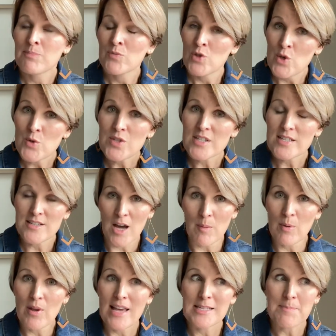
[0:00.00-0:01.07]
used to
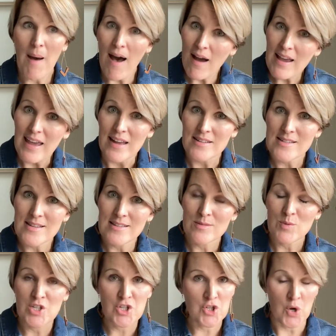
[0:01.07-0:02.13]
double as pockets,
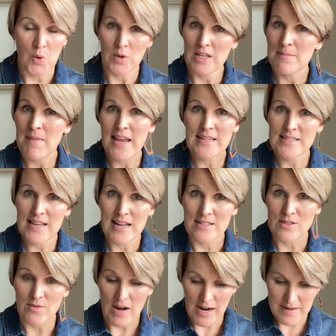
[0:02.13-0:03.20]
which totally makes
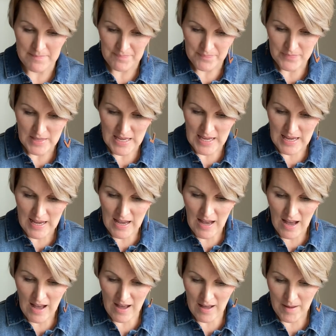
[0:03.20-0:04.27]
sense, right?
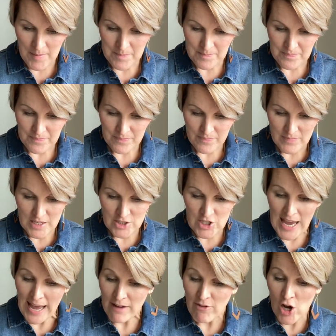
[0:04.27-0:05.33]
Um, to
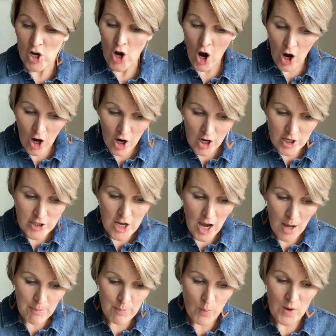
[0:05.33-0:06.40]
have a card
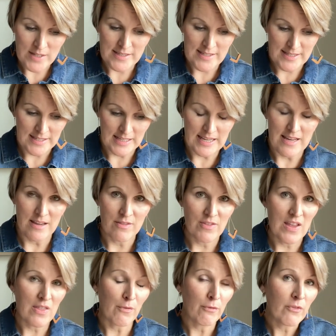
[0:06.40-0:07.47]
up one sleeve
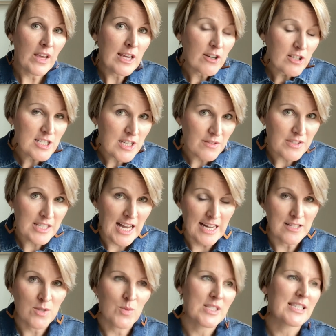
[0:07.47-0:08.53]
in the figurative
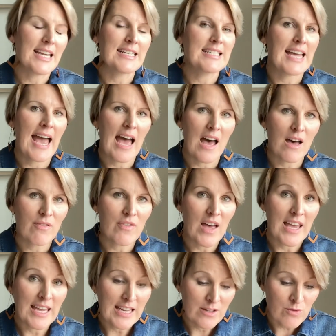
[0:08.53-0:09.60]
sense was like to have a
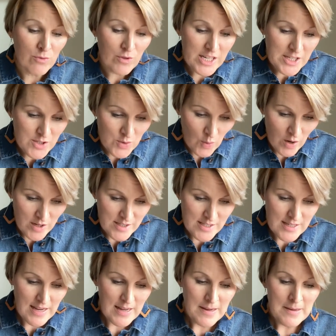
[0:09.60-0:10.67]
hidden resource
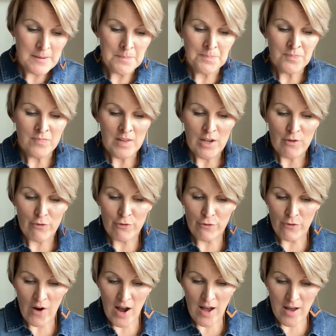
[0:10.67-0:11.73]

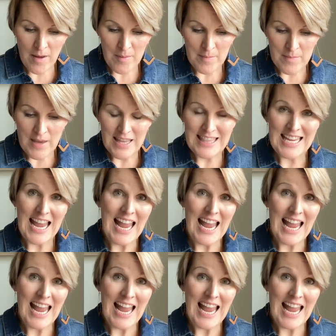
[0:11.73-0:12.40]
from the